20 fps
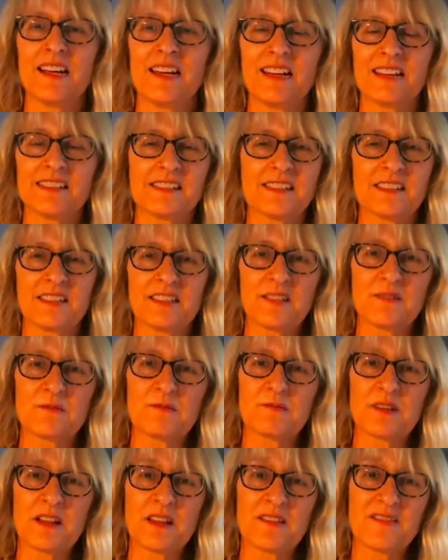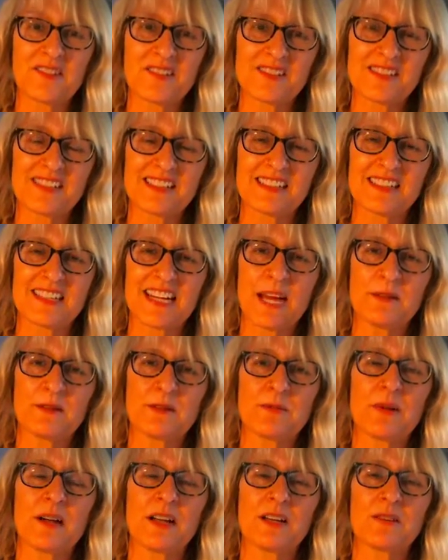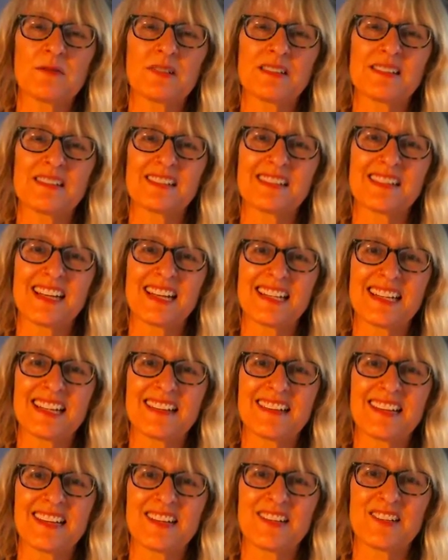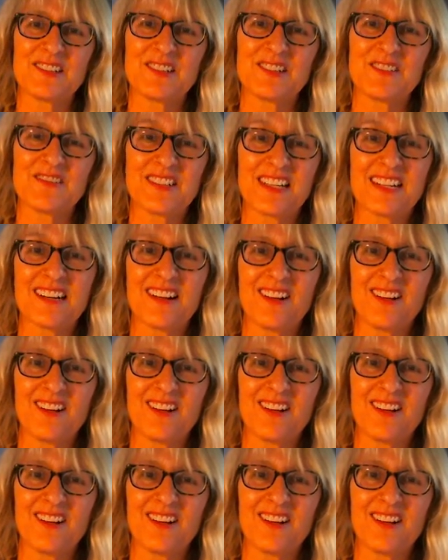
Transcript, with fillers: as you know, one of the first things that came to mind was this idea that you know you've done it